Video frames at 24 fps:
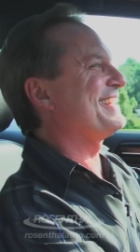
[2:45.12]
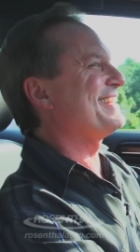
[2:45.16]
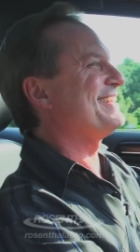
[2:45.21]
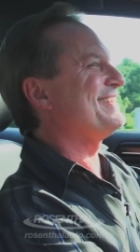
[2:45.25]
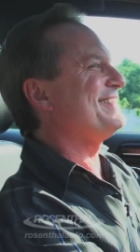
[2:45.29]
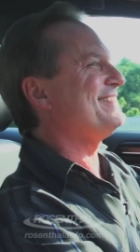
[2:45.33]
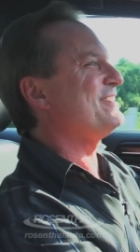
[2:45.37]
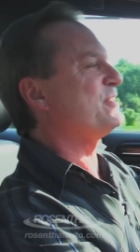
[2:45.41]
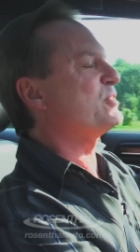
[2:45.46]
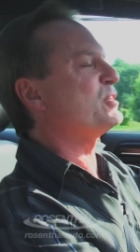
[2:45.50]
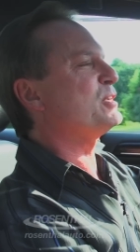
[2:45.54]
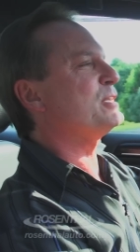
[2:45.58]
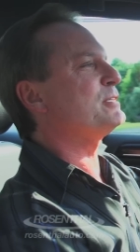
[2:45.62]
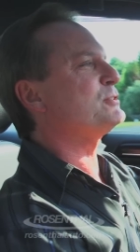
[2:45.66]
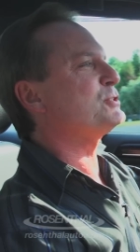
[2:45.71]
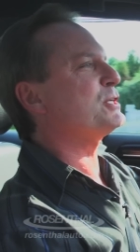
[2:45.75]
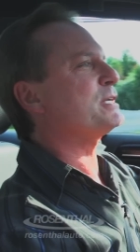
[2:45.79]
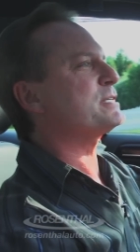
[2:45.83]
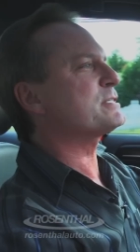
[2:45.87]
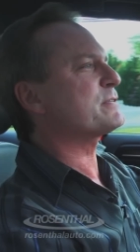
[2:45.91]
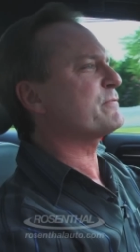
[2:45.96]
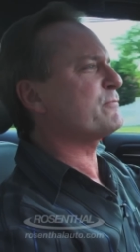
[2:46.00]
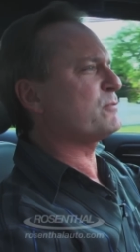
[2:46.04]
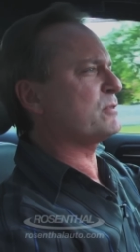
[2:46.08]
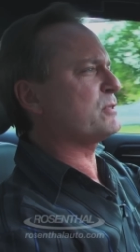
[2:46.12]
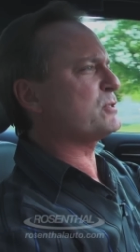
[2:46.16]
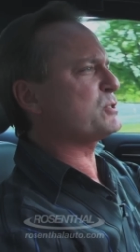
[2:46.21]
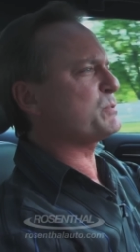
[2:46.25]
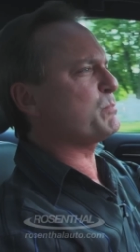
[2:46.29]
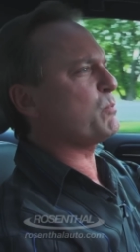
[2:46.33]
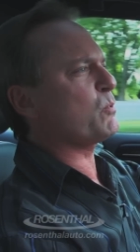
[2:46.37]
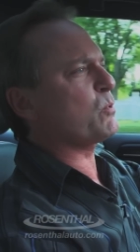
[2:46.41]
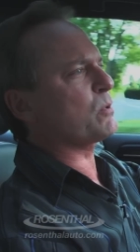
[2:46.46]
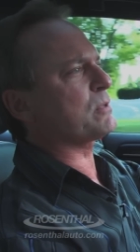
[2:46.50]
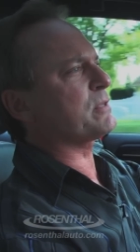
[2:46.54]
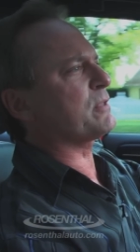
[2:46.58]
You can adjust with the
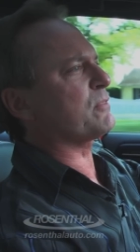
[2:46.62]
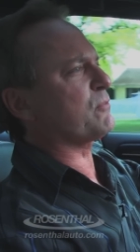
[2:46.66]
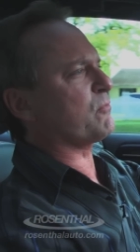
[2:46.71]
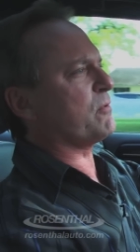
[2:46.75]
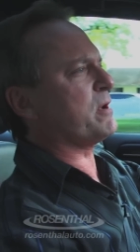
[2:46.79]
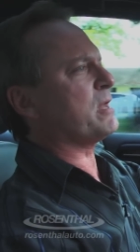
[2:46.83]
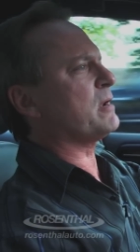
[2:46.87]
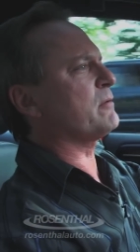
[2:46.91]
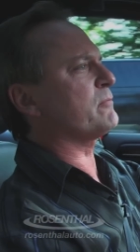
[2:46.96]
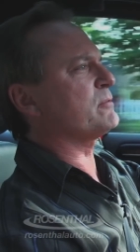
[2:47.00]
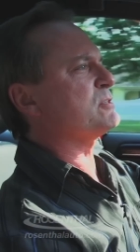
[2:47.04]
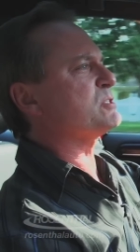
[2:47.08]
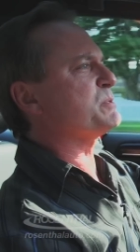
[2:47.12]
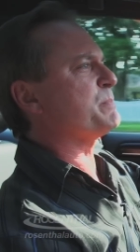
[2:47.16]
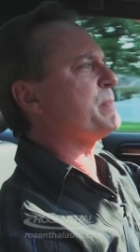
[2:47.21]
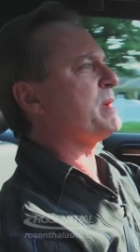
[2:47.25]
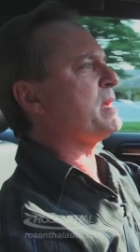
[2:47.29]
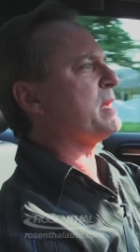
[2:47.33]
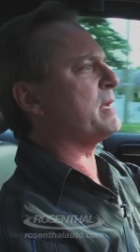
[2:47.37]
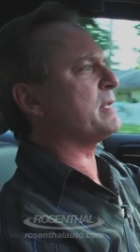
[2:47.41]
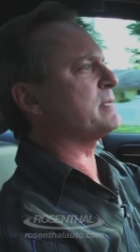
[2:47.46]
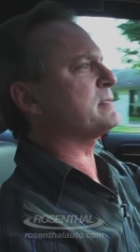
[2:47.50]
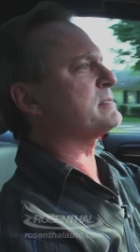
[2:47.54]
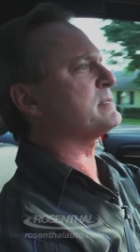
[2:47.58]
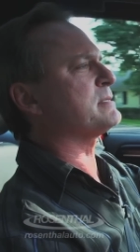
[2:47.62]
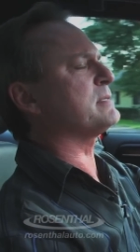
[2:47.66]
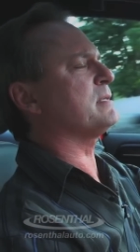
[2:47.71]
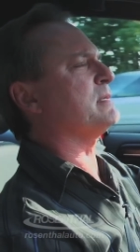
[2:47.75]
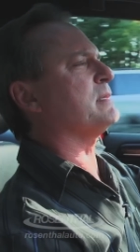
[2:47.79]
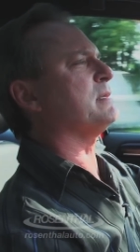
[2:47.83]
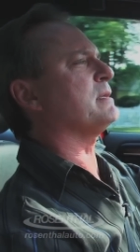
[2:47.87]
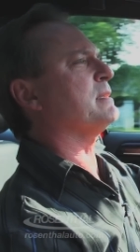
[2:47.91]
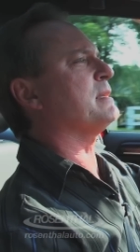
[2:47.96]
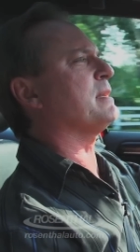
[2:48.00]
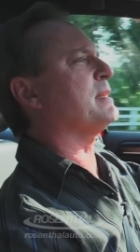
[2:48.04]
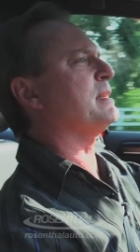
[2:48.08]
sport, the throttle response,
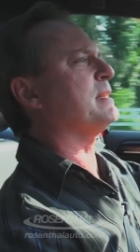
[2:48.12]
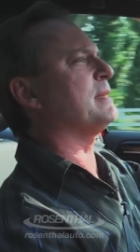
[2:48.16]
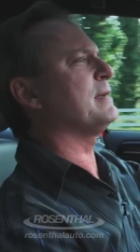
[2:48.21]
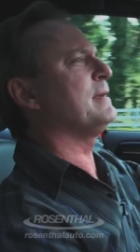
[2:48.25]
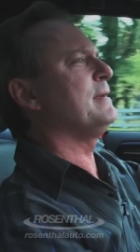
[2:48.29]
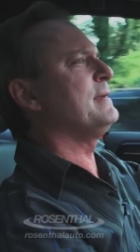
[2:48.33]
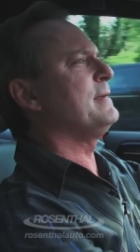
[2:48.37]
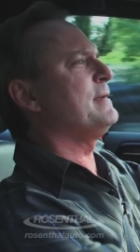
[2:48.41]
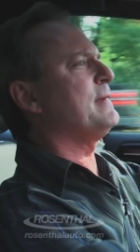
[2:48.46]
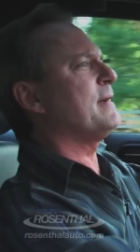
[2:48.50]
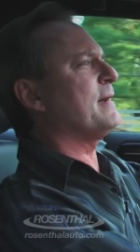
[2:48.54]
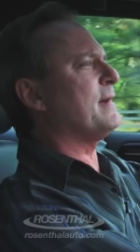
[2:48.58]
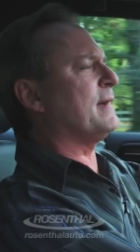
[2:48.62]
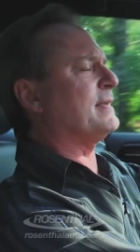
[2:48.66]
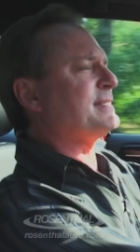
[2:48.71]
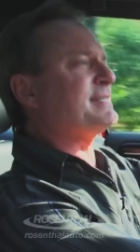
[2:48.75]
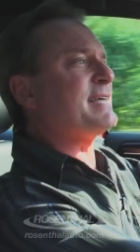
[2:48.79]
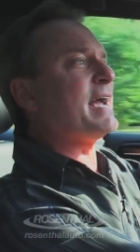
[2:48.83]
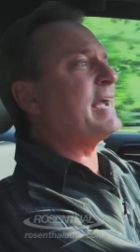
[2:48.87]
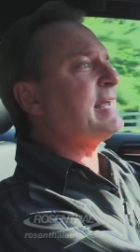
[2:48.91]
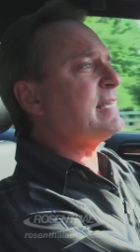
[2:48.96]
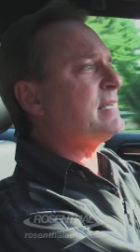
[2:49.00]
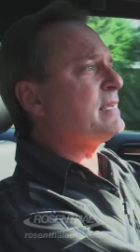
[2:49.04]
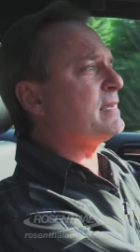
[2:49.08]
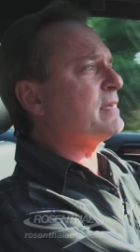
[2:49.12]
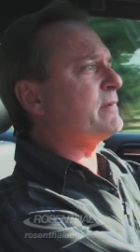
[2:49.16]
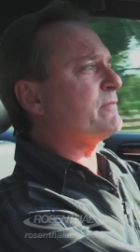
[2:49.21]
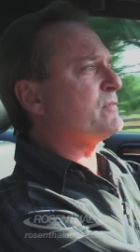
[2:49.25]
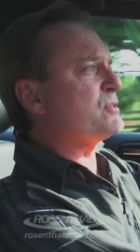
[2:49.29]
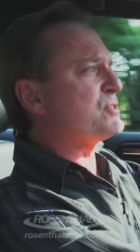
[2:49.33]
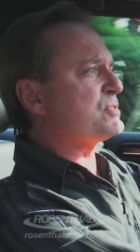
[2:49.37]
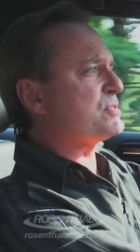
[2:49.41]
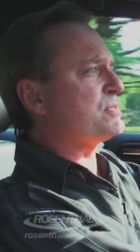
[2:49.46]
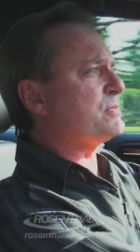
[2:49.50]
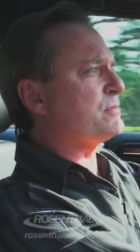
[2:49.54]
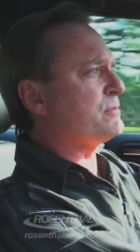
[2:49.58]
the tightening of the
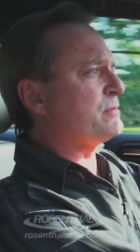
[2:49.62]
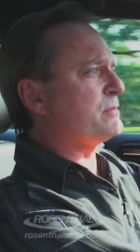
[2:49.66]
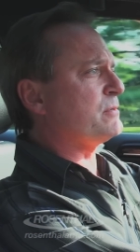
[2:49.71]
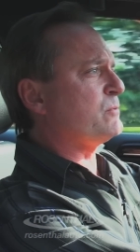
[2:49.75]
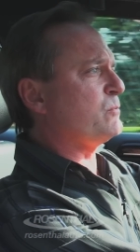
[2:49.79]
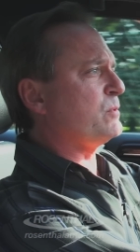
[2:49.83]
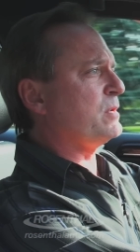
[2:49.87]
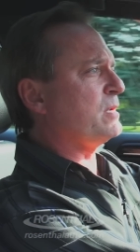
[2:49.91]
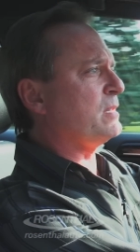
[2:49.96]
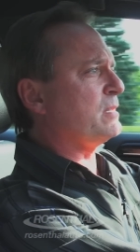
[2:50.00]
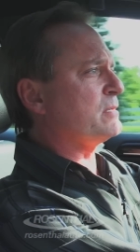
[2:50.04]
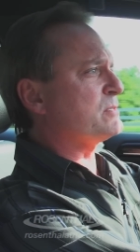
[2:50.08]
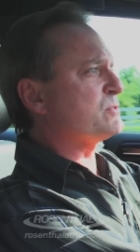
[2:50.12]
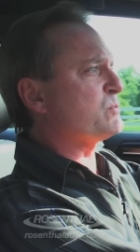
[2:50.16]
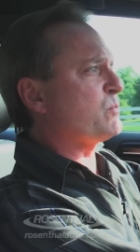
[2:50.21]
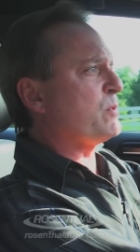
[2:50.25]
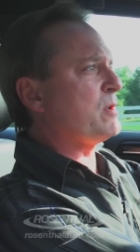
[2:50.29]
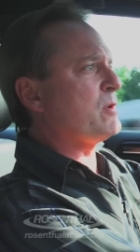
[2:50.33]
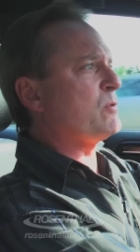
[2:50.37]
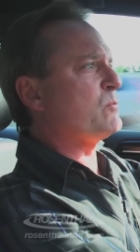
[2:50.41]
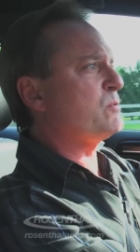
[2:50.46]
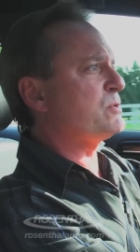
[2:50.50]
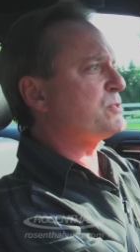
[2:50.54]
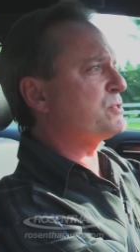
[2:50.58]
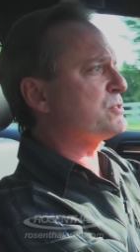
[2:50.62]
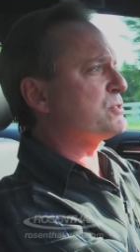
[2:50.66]
steering wheel as well, which